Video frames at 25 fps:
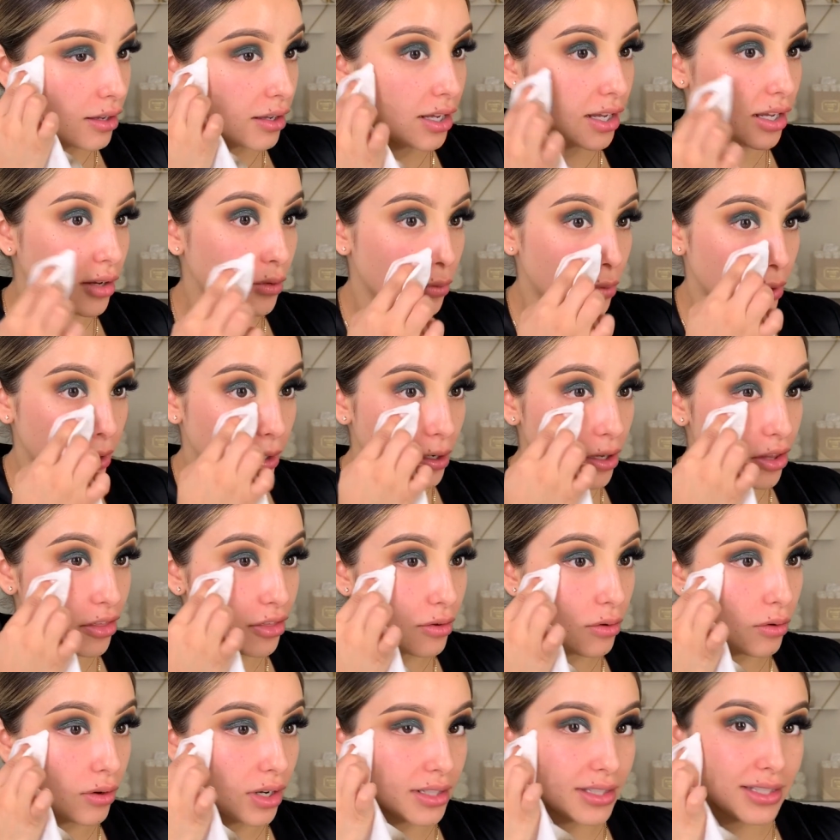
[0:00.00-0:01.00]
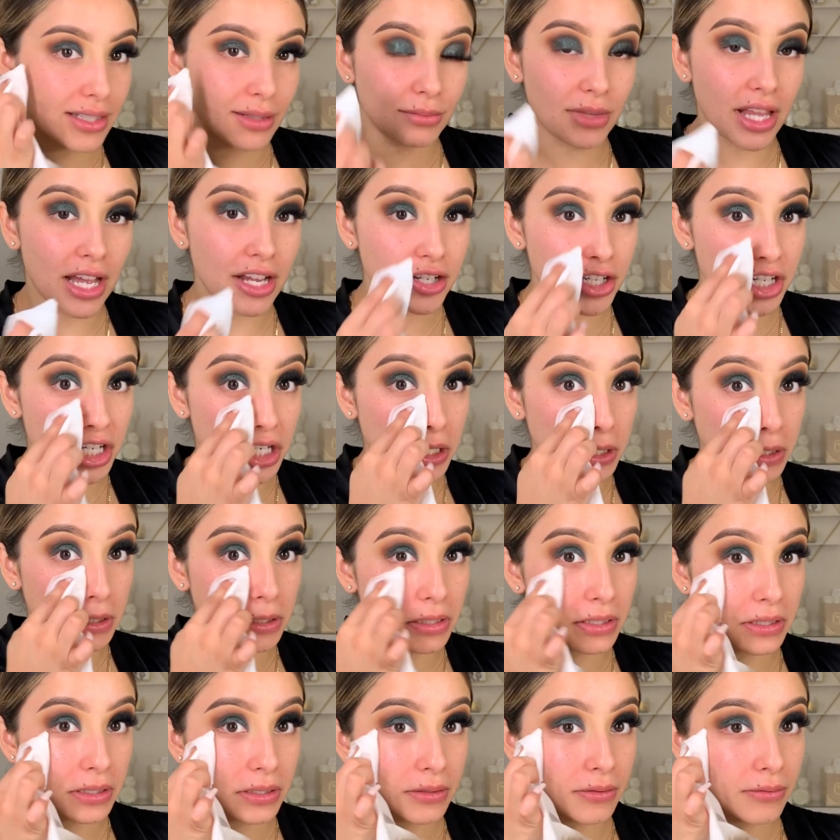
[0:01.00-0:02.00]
and we're gonna throw on some lashes.